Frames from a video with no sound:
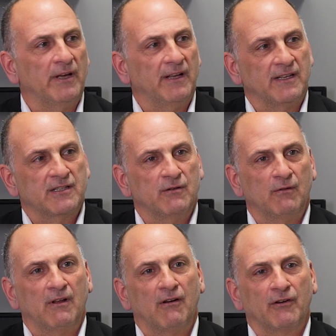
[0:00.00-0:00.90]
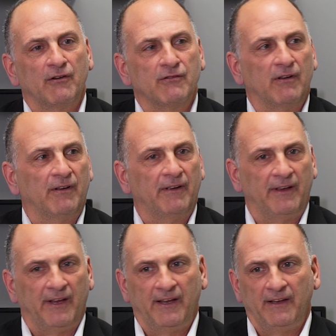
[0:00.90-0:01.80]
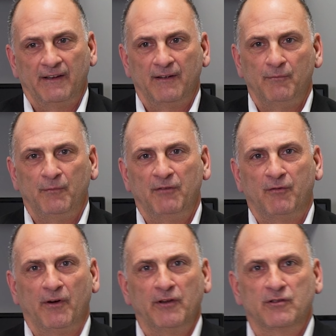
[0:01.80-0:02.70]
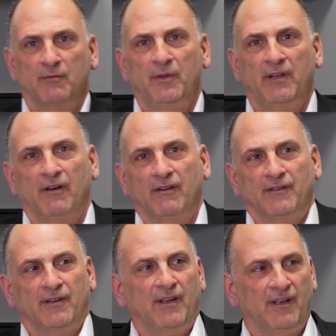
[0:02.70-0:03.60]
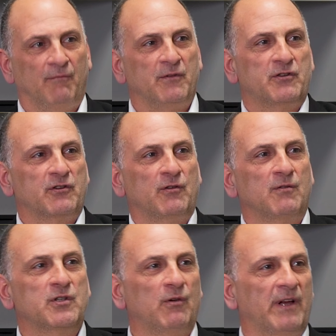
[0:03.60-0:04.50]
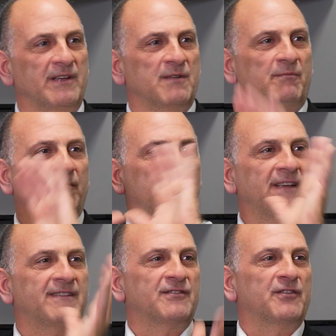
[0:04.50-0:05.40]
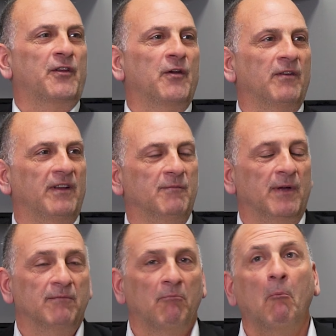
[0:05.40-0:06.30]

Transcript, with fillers: it's no longer a, a, before used to be, oh, Mr. So and so has the nicest security, but